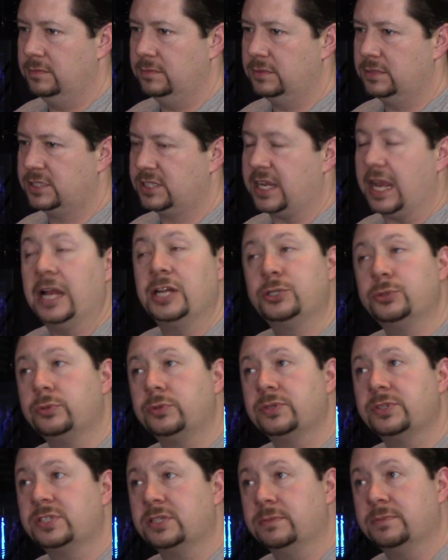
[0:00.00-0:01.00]

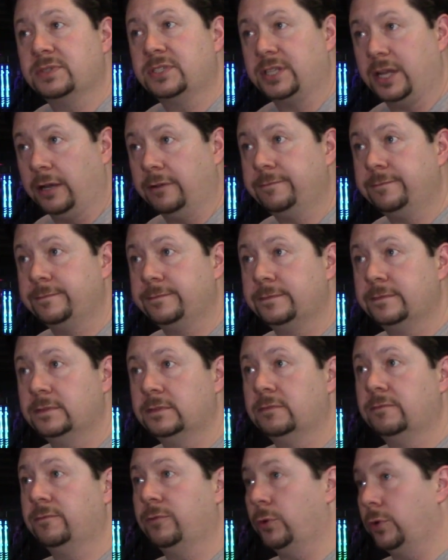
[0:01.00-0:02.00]
scheduled some stuff
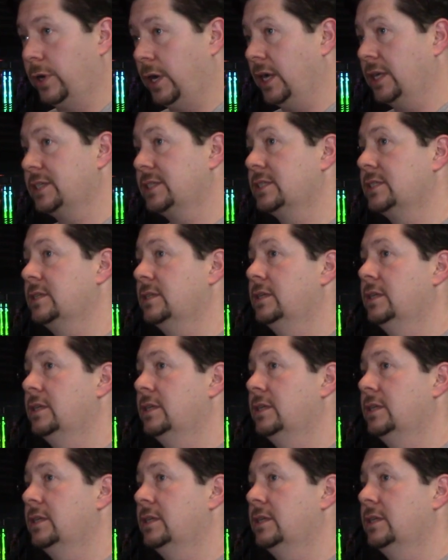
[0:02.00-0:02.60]
for us,